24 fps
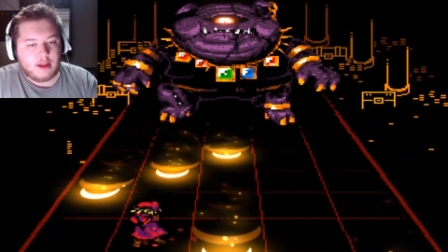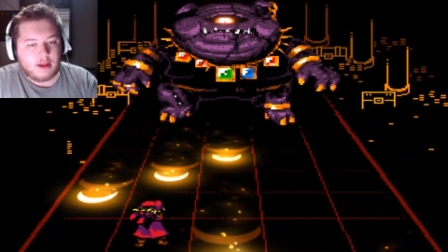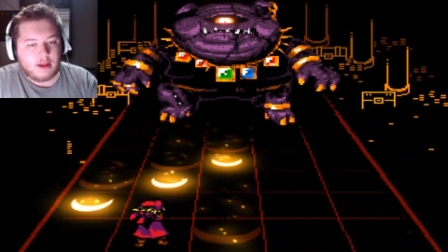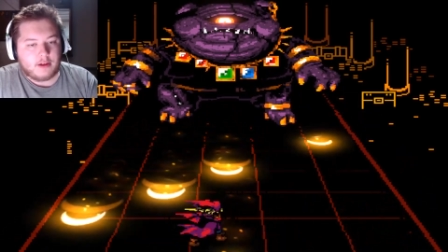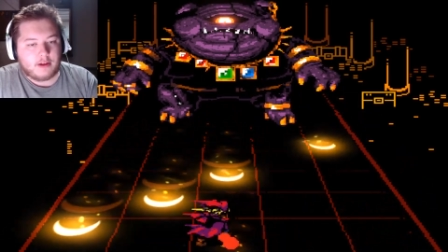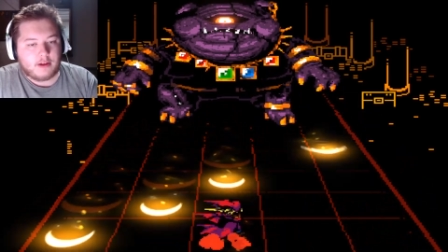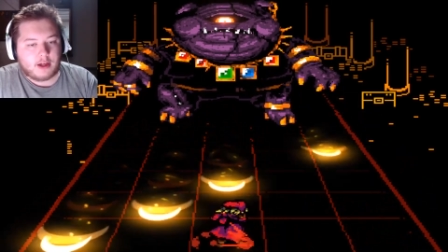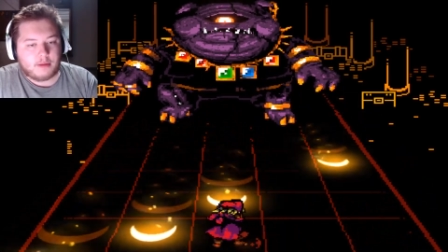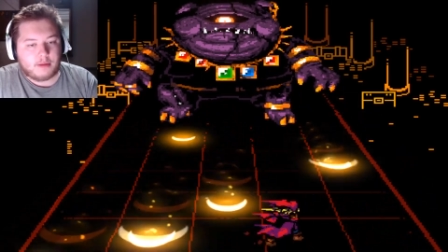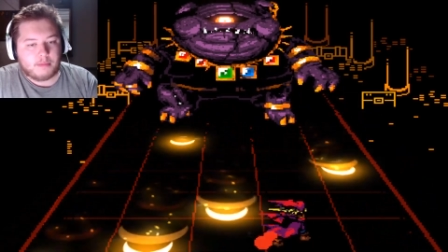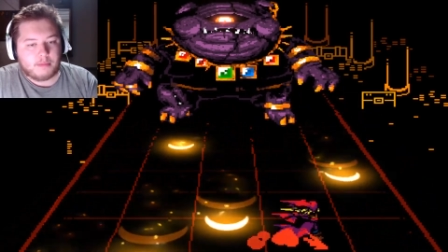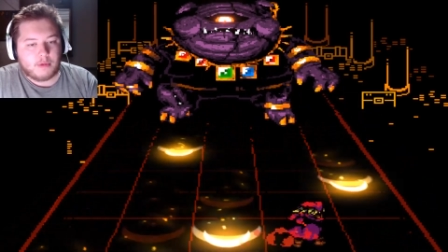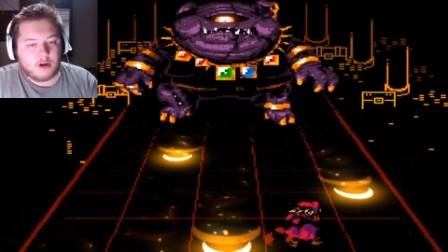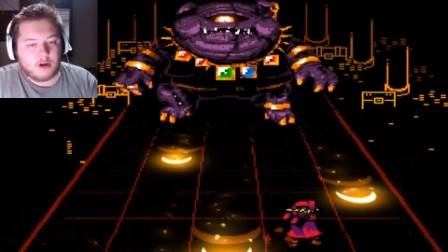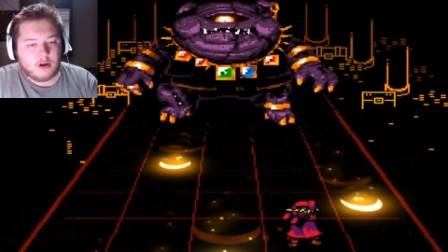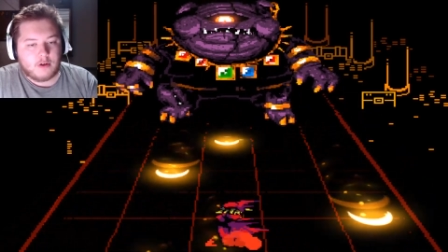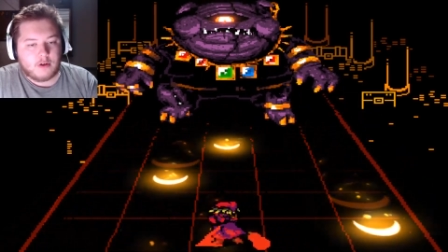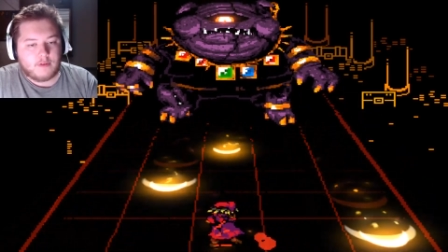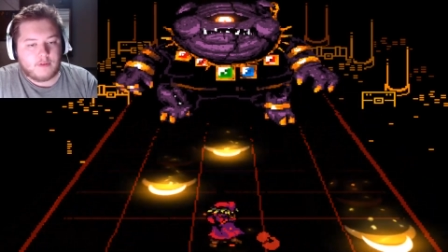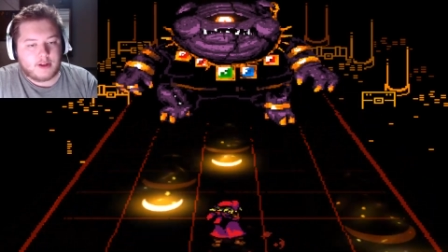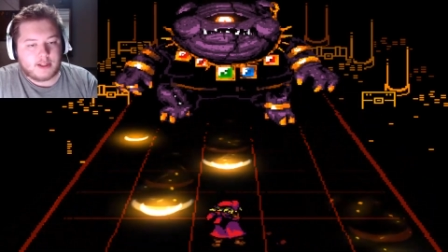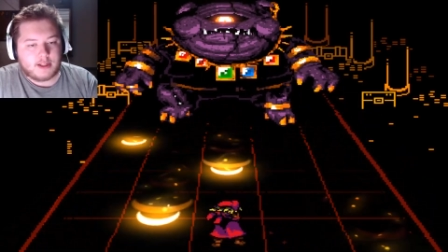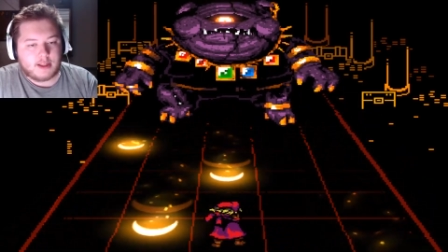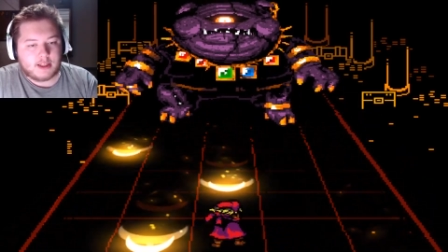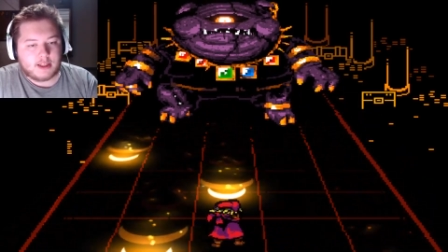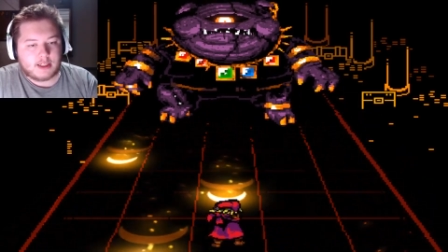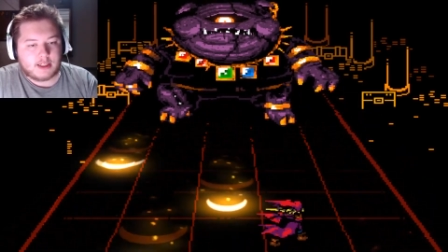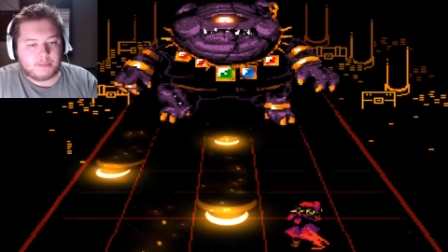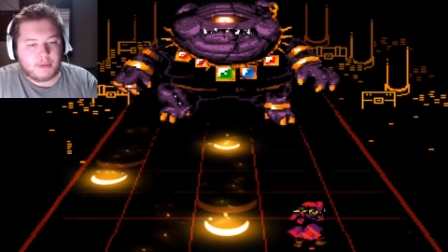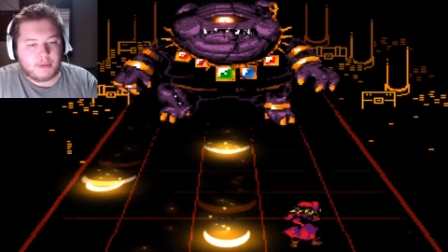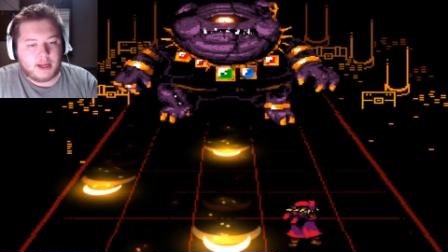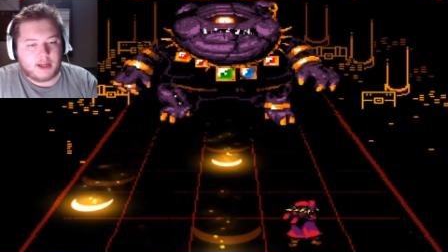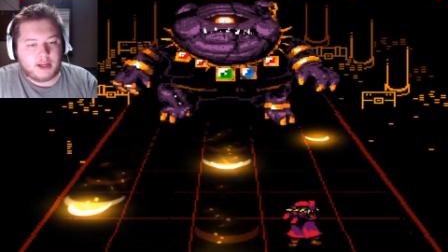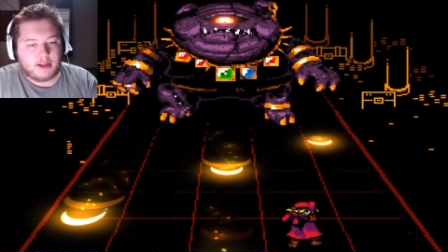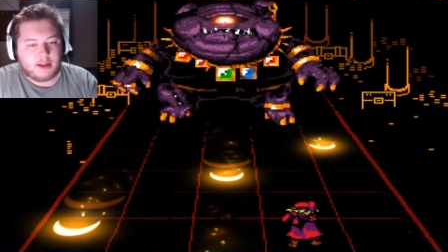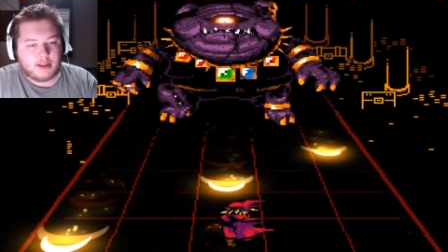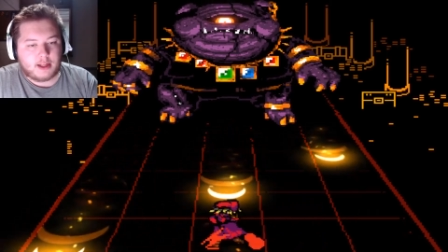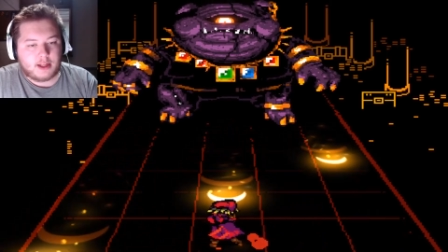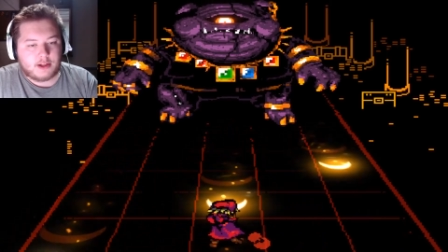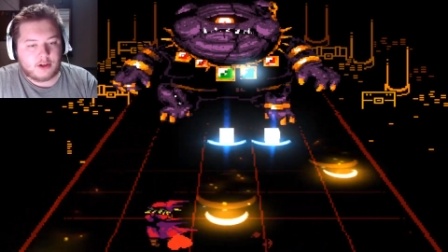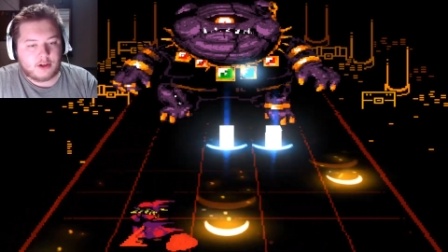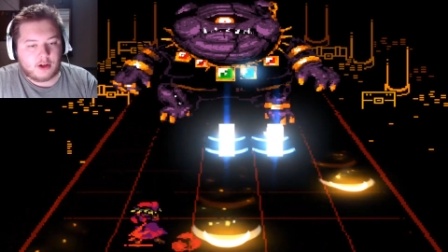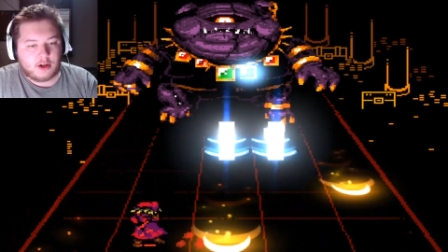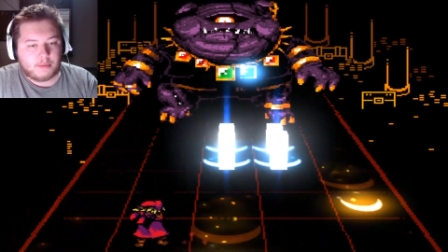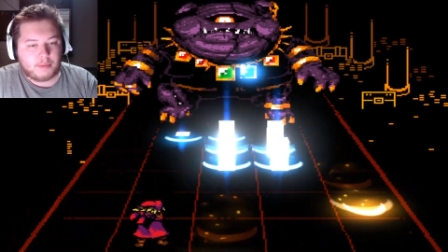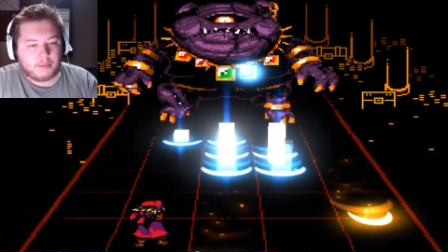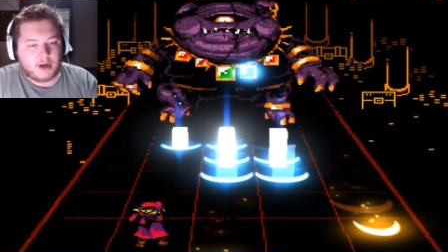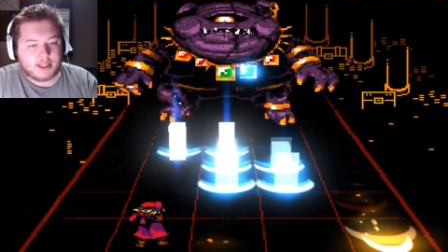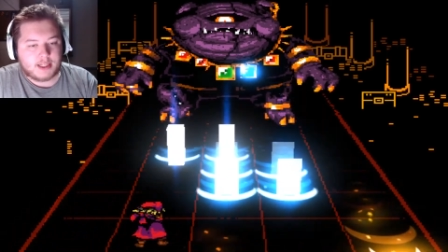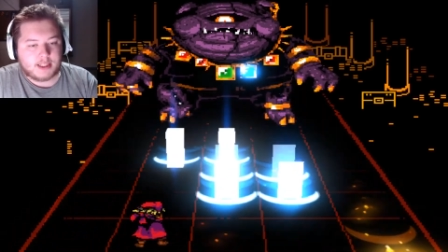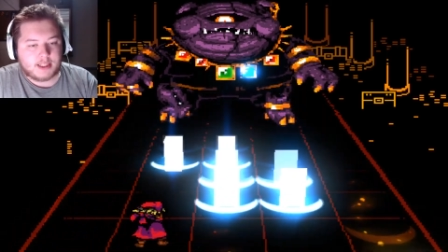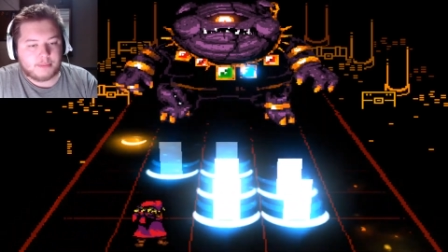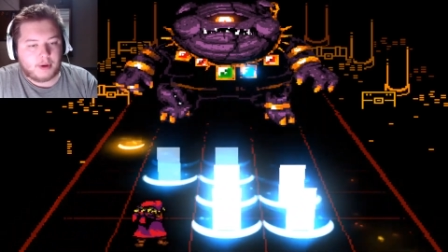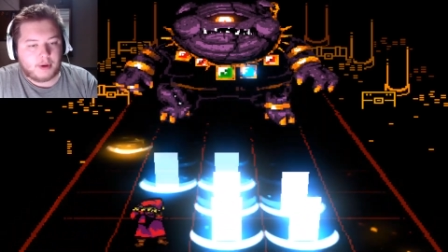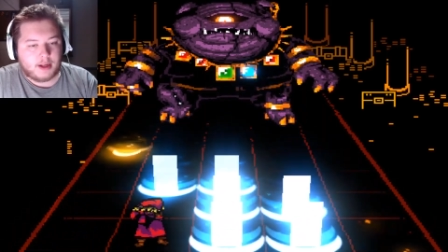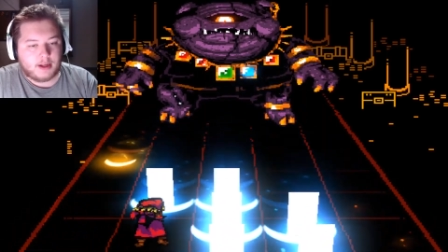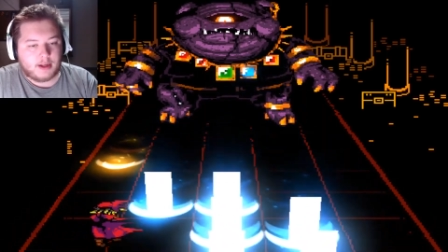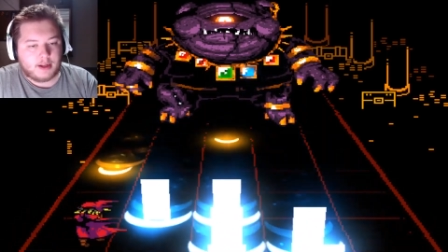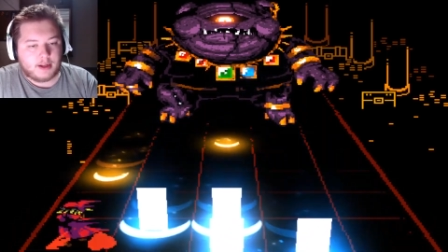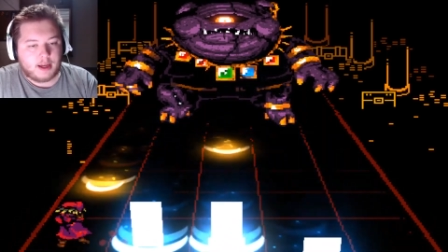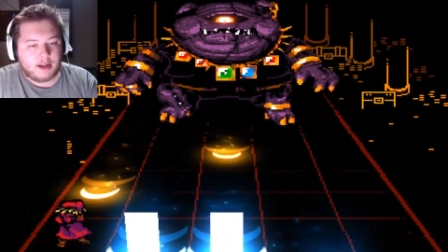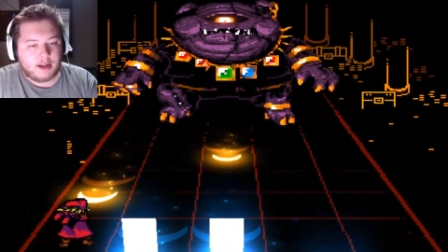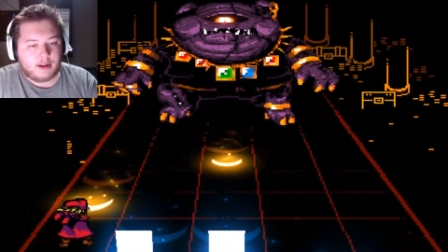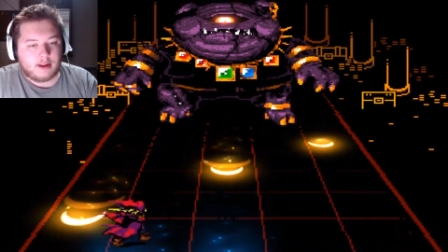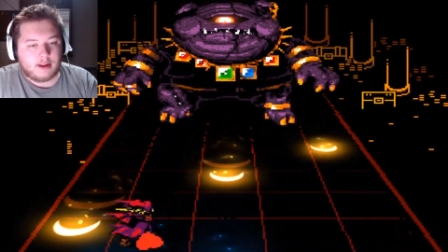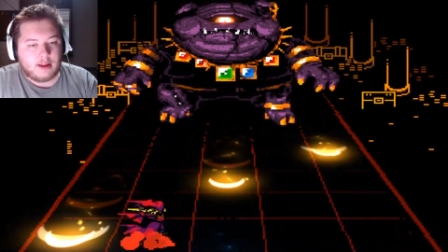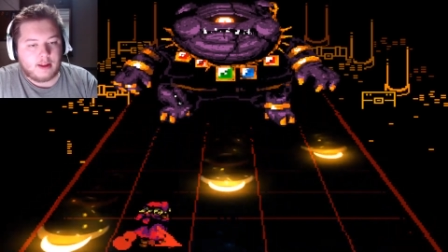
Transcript: You can move at the speed that you can press the button at,